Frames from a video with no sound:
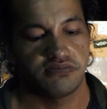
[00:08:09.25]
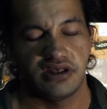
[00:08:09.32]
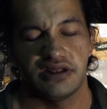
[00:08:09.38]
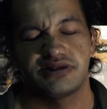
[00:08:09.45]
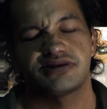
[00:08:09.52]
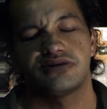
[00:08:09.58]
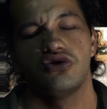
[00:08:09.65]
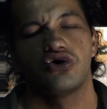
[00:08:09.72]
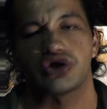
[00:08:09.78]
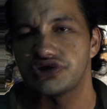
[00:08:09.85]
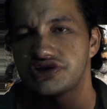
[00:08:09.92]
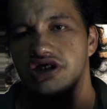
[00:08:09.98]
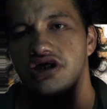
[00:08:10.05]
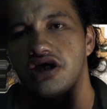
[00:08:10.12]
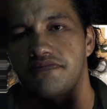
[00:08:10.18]
It's not a
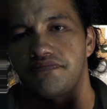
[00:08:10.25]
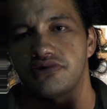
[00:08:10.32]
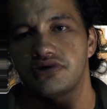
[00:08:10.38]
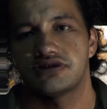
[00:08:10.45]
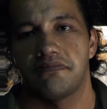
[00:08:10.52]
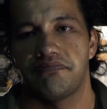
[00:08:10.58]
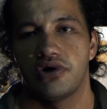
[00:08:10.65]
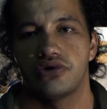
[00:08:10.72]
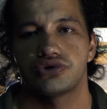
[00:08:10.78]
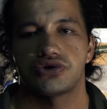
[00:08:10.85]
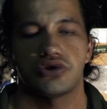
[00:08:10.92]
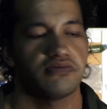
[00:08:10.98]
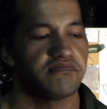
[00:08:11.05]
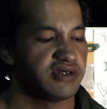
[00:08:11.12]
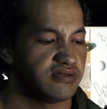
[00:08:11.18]
tarp, it's a
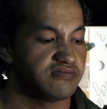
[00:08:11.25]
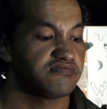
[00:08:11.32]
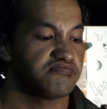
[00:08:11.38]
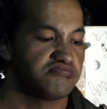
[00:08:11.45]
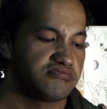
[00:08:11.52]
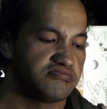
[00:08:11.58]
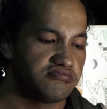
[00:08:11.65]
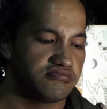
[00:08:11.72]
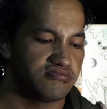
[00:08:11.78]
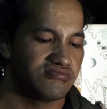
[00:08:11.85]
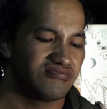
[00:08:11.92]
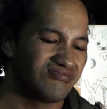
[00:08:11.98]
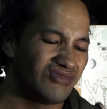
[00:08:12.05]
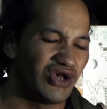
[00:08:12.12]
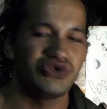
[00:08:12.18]
poncho, but
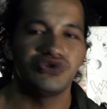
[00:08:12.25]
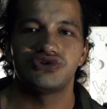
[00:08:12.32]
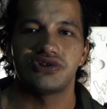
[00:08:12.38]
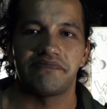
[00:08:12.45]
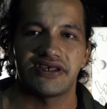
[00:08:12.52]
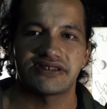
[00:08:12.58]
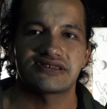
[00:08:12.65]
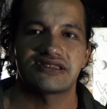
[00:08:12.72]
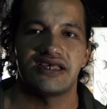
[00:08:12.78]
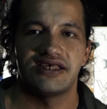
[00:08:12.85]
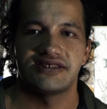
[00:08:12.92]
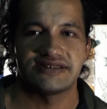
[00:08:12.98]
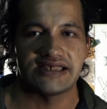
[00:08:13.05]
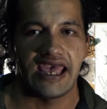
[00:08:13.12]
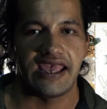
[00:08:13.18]
I use it basically
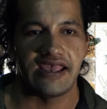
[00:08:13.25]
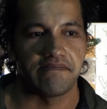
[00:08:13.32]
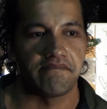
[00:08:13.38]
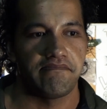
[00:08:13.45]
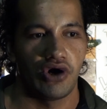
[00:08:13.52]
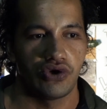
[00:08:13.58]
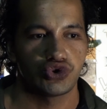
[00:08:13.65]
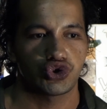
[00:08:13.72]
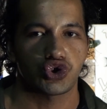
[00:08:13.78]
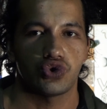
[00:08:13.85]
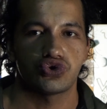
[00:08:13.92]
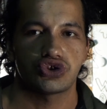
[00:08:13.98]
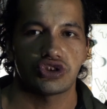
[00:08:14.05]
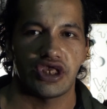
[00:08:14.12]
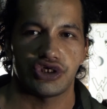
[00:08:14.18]
as a
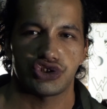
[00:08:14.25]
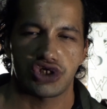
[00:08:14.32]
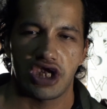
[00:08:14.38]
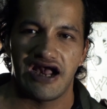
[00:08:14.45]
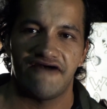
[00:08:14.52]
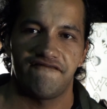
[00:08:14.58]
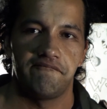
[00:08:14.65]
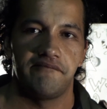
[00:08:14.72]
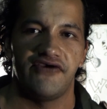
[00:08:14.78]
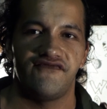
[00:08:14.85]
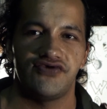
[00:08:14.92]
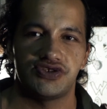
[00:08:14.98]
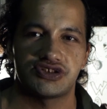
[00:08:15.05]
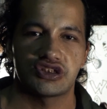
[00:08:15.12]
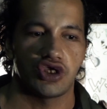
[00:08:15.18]
poncho slash half
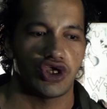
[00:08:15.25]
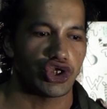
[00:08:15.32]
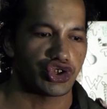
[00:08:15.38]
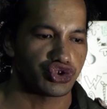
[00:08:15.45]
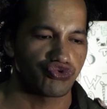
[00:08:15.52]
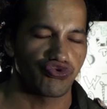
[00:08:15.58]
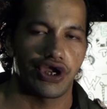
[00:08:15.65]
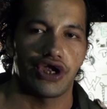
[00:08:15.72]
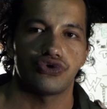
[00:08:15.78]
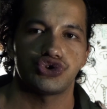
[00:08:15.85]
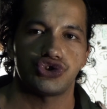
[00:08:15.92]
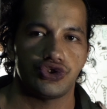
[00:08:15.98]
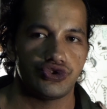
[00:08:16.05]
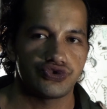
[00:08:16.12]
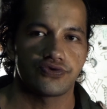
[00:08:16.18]
bivy slash
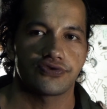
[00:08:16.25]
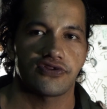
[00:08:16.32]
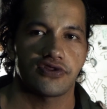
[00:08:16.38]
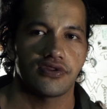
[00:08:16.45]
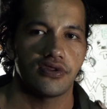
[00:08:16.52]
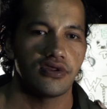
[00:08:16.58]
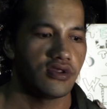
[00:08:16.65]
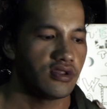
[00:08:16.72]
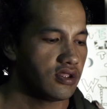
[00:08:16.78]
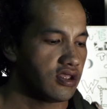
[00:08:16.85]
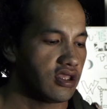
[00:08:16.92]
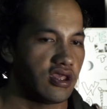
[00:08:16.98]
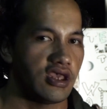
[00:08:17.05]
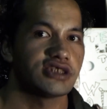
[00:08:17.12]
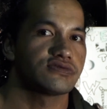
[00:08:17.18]
ground sheet sort of thing,
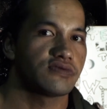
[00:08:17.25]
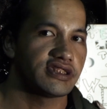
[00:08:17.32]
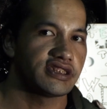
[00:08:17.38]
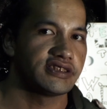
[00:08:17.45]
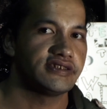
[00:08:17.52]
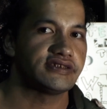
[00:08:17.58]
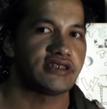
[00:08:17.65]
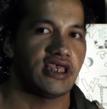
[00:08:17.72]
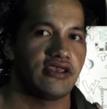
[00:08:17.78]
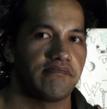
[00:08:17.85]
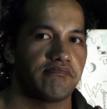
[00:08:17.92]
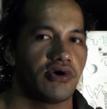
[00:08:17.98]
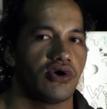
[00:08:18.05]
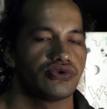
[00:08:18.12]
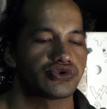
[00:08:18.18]
as well as a
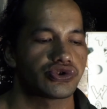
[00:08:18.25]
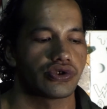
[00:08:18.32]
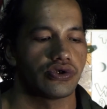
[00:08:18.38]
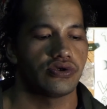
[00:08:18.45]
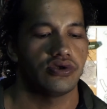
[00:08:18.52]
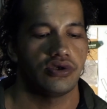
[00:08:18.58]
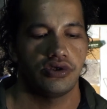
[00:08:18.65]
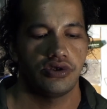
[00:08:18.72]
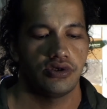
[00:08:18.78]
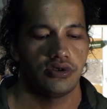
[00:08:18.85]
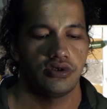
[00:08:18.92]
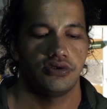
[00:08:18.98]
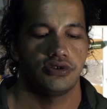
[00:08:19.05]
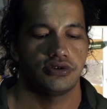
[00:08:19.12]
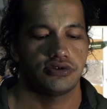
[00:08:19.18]
poncho.
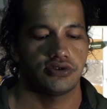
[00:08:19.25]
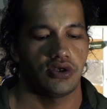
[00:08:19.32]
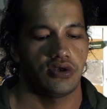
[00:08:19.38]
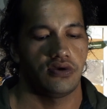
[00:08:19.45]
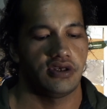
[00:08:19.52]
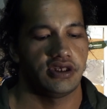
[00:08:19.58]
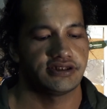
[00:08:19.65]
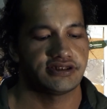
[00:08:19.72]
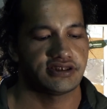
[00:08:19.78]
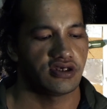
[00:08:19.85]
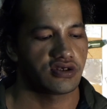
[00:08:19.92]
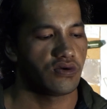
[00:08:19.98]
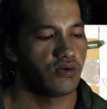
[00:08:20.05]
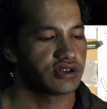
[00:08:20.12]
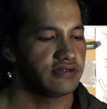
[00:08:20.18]
So it's
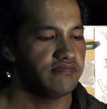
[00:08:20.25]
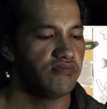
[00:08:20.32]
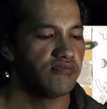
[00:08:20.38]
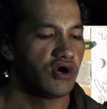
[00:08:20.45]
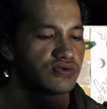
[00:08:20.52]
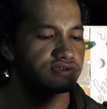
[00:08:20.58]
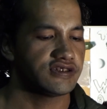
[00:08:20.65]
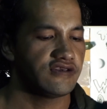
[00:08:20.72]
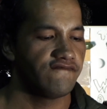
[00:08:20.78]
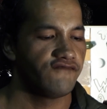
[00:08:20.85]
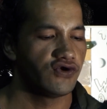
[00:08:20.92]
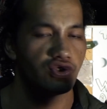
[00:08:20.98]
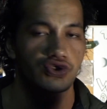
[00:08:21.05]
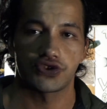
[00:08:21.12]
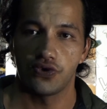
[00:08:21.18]
quite a
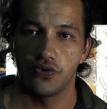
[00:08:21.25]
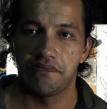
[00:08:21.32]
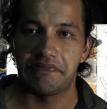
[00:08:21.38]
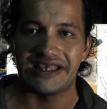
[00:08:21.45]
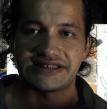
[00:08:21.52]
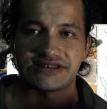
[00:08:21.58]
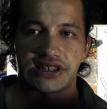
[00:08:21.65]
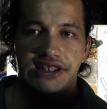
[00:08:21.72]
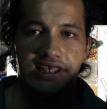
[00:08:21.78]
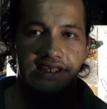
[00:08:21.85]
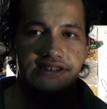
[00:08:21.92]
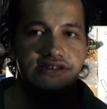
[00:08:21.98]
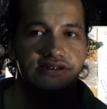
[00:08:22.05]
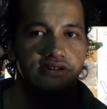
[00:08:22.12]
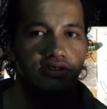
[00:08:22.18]
multi-versal piece of
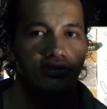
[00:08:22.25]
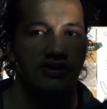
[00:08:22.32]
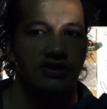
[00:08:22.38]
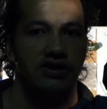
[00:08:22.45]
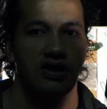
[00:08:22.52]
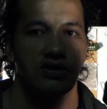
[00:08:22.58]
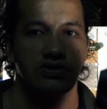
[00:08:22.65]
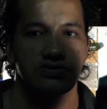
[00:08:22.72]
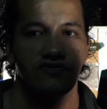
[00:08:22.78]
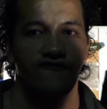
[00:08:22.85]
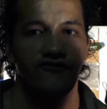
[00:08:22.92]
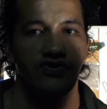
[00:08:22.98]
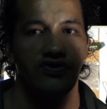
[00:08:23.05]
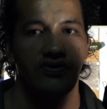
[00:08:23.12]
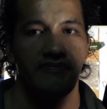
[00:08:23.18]
kit. I've got a
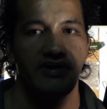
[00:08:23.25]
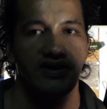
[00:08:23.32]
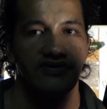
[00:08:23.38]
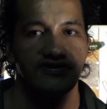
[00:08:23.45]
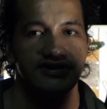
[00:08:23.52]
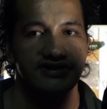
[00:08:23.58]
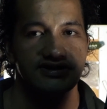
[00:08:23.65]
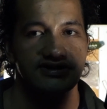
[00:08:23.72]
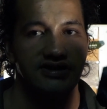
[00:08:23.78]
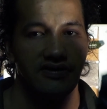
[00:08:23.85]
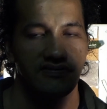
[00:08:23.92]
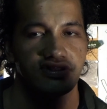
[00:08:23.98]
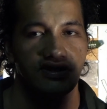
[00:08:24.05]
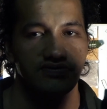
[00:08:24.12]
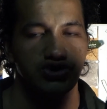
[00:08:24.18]
review about this
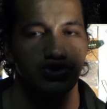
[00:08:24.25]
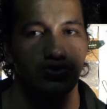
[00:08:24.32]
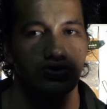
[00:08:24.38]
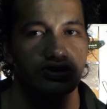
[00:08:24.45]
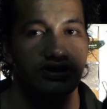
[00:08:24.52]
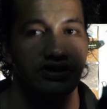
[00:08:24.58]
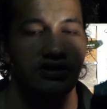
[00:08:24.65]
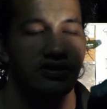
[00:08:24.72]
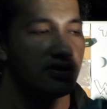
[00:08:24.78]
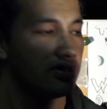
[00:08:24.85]
coming up shortly.